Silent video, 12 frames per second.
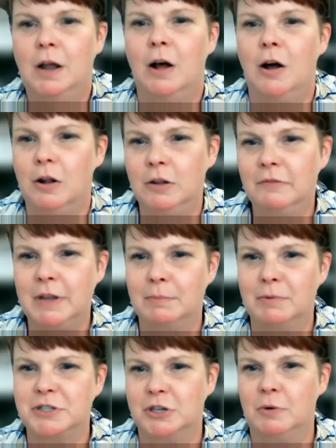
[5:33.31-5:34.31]
All of them
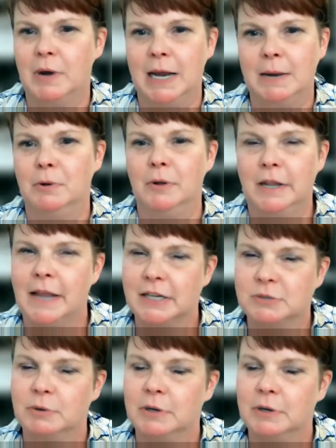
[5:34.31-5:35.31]
are so able, and
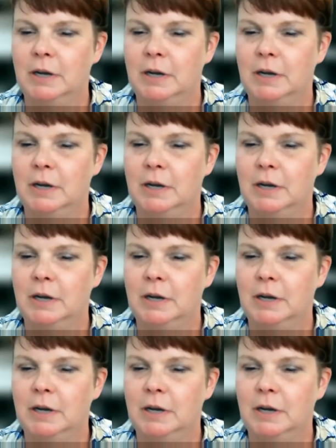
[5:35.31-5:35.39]
that's what,